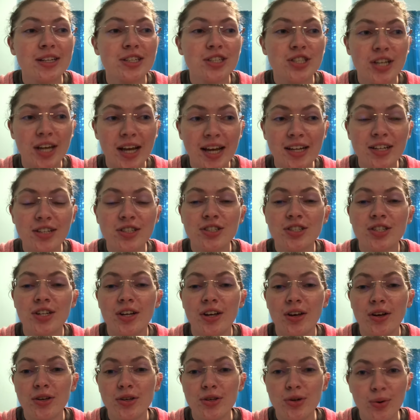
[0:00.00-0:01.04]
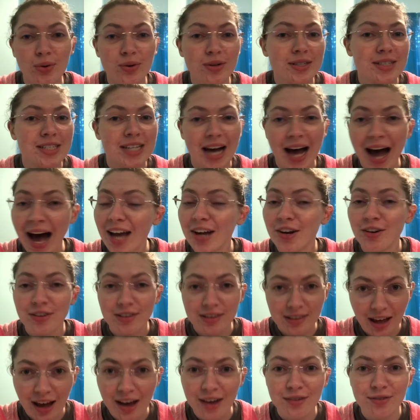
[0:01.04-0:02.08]
change your entire
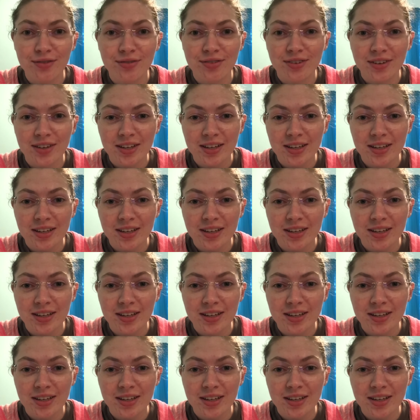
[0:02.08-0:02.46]
life.